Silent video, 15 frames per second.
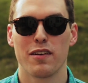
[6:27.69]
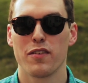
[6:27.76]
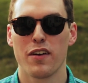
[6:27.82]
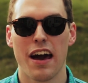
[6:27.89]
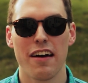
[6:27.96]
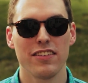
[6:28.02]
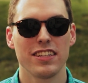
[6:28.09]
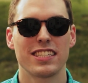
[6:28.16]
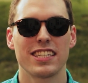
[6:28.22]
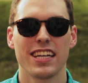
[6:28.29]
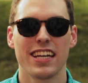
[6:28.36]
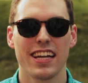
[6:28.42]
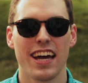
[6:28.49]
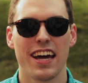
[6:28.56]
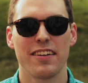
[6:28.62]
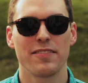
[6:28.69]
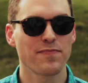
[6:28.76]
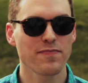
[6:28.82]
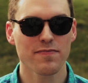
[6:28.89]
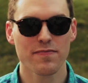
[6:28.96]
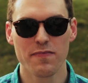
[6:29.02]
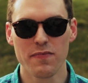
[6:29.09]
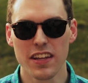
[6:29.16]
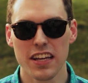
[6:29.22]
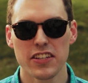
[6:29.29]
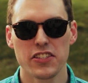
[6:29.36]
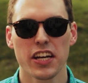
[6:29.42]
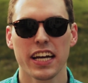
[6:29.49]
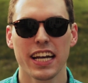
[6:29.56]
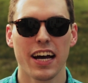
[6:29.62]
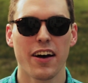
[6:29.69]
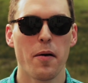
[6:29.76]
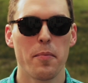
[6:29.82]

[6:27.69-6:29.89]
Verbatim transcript: If you haven't seen it yet, check it out.